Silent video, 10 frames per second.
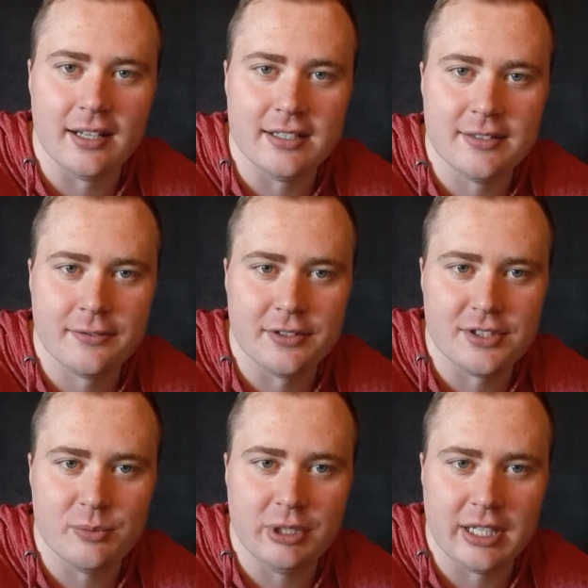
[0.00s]
difference
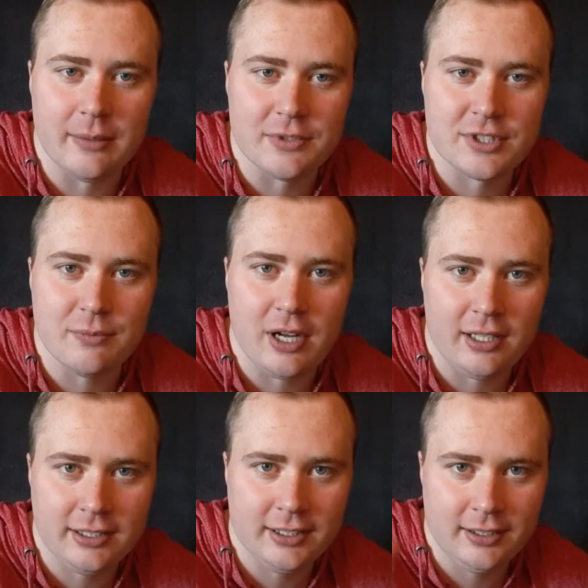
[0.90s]
to become
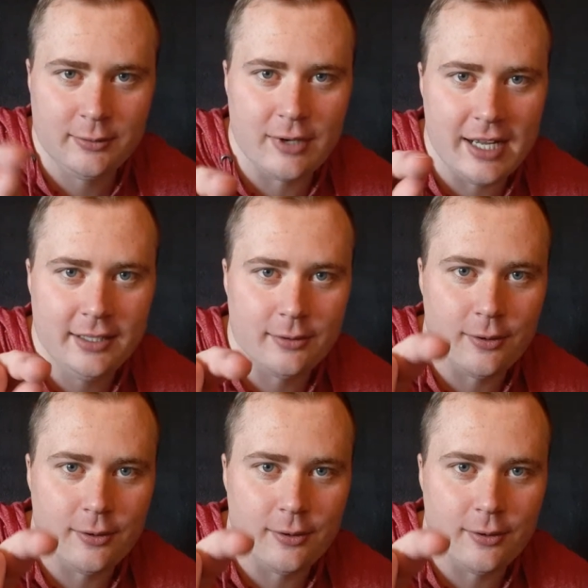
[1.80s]
smaller, right?